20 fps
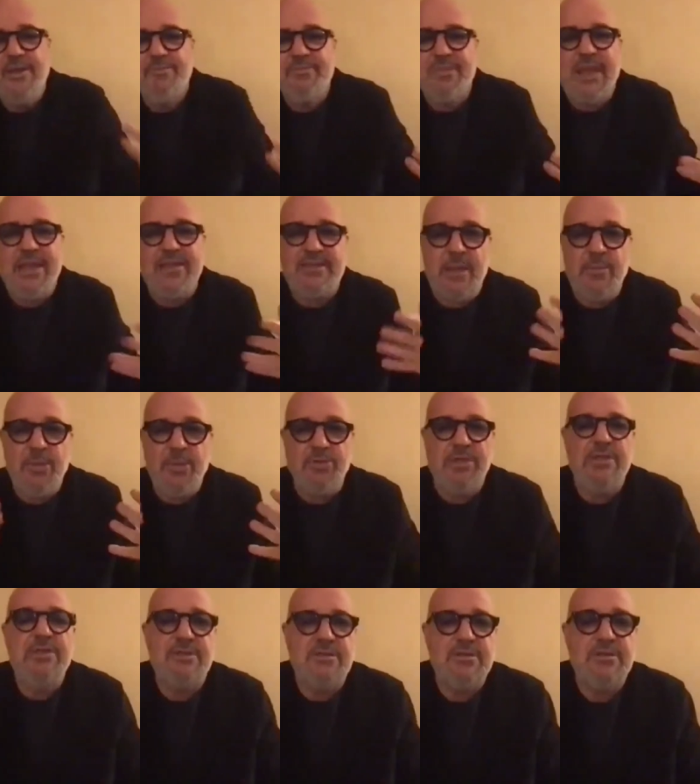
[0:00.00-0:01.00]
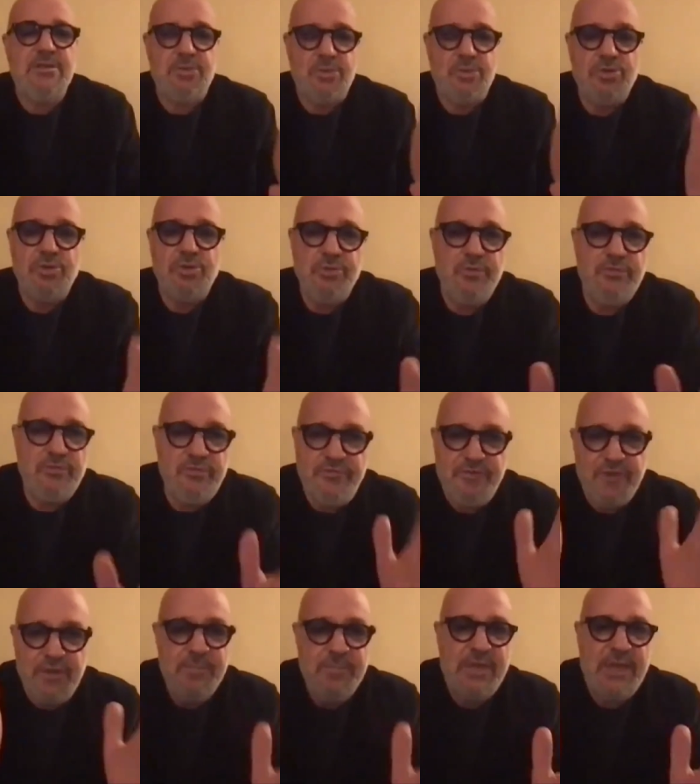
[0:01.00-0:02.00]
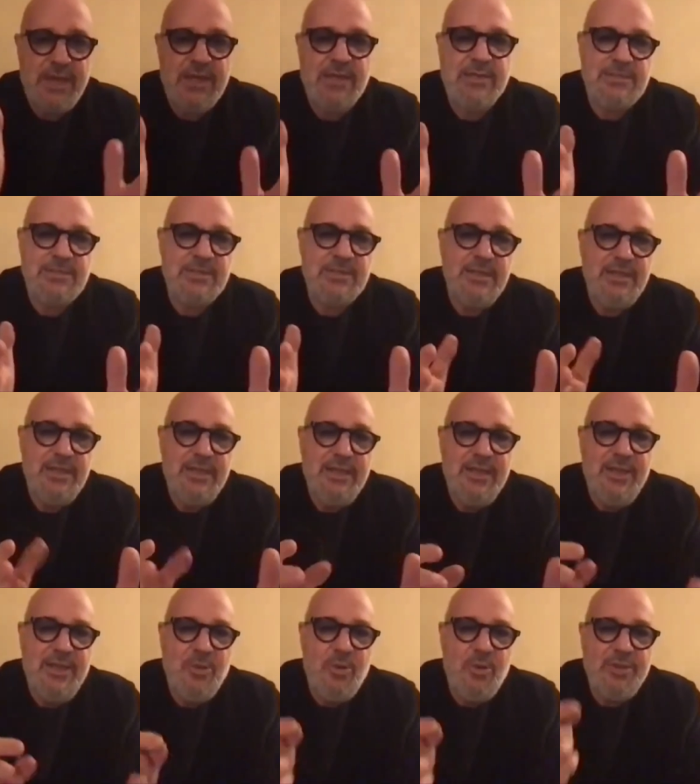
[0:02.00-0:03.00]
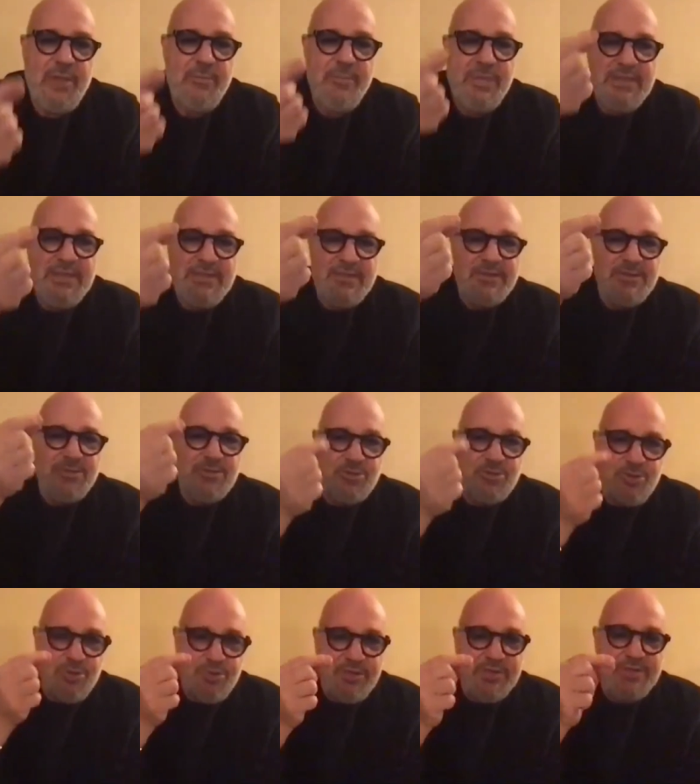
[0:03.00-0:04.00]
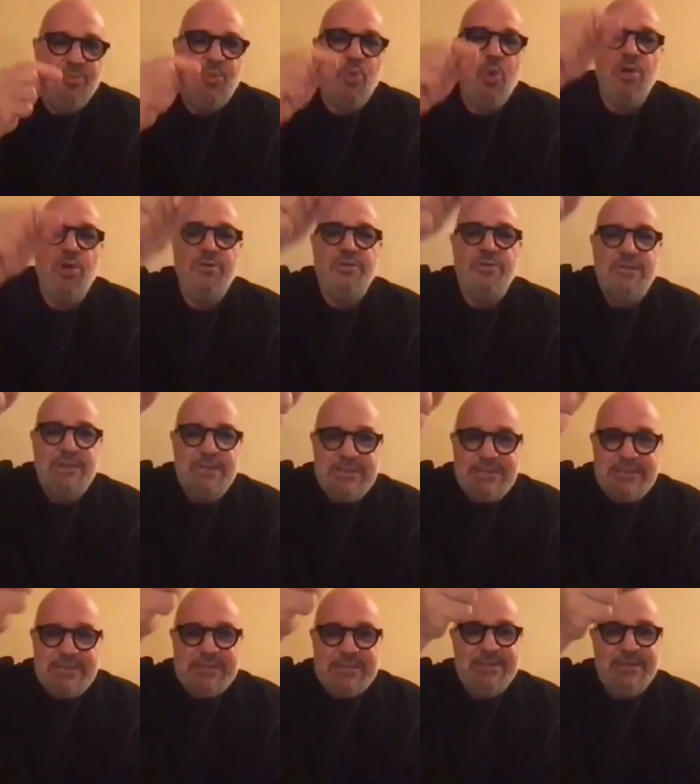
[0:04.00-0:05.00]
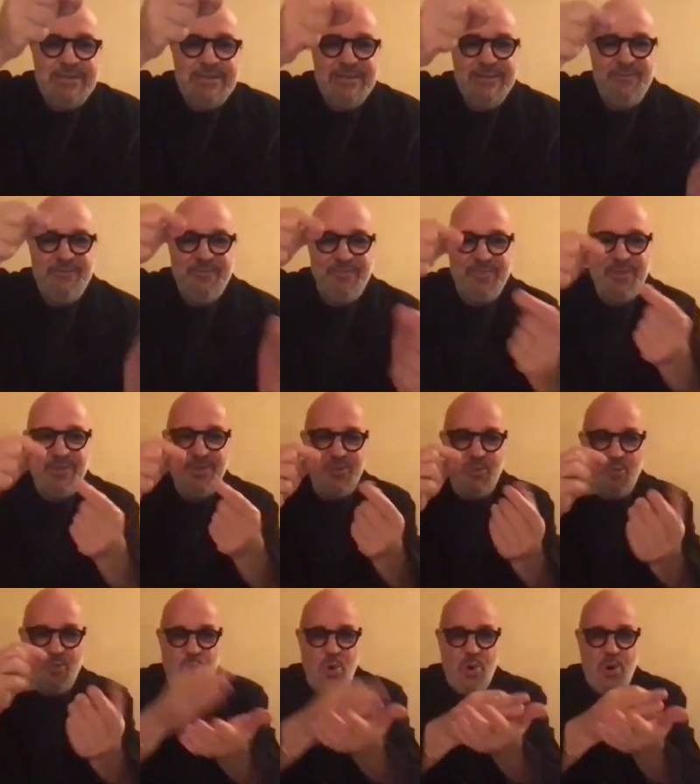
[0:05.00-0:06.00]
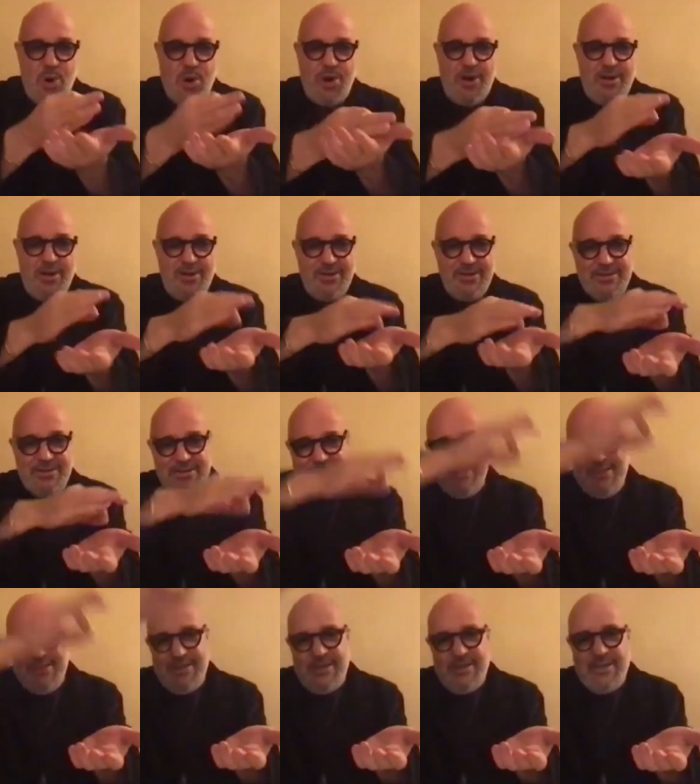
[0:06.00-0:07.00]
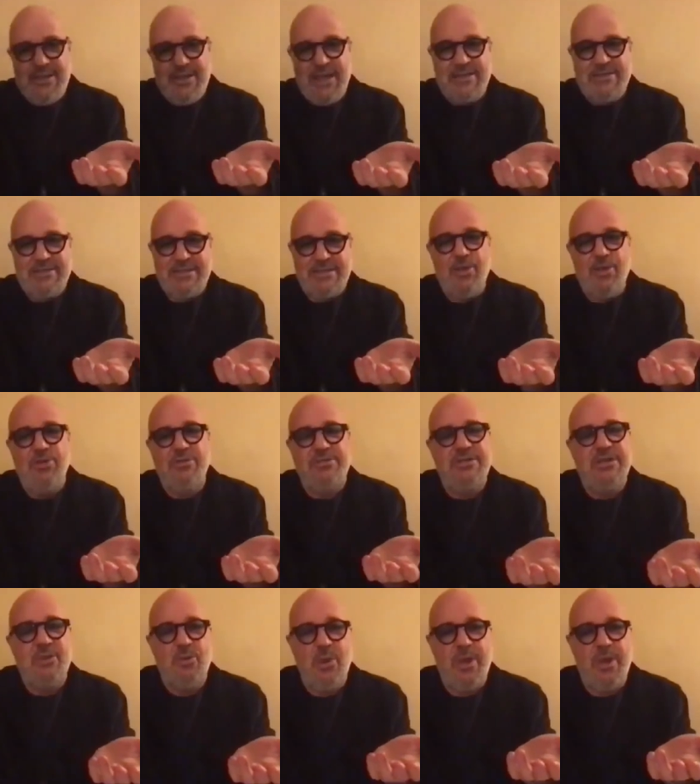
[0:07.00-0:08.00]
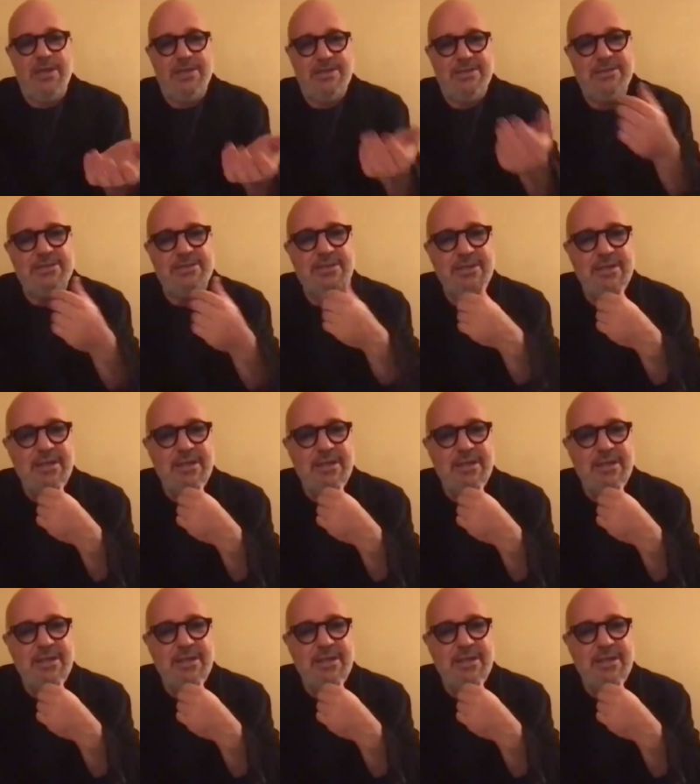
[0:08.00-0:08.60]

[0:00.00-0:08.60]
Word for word: And so I'm not interested to film that. What I'm interested to shoot is what this war has a consequence.